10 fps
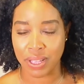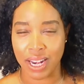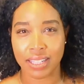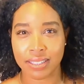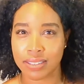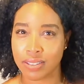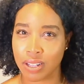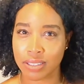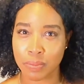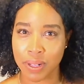mean, I
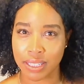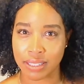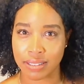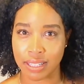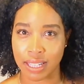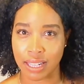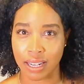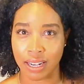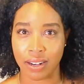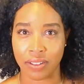talked about this
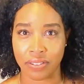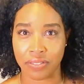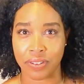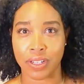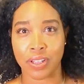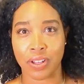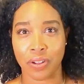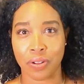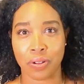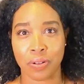in another
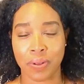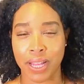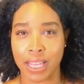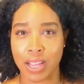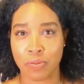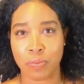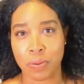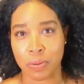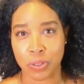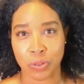video. I can't
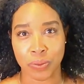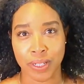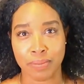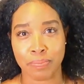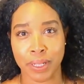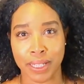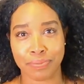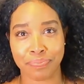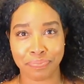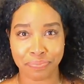remember which one,
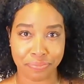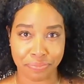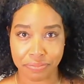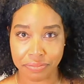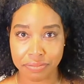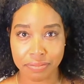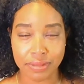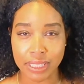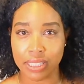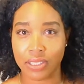but
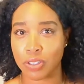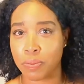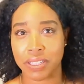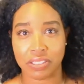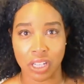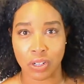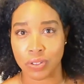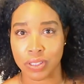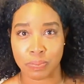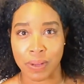it's on my
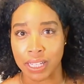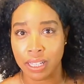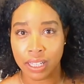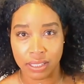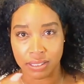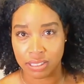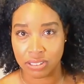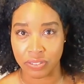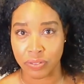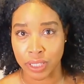channel. It's my
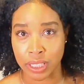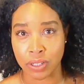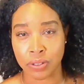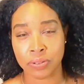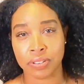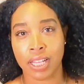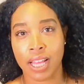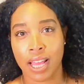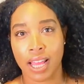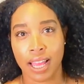teaching videos.
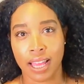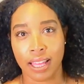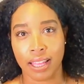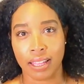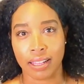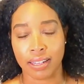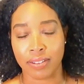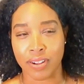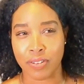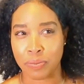And
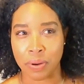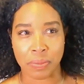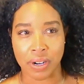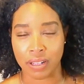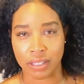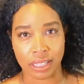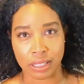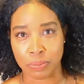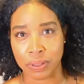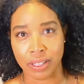if I remember, I'll
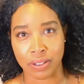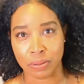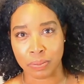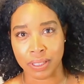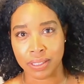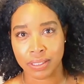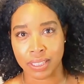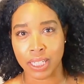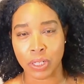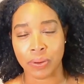link it below. But
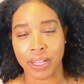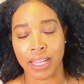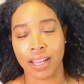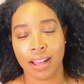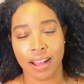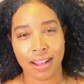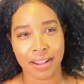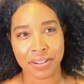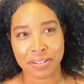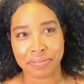anyway,
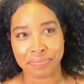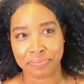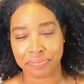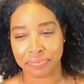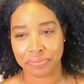um,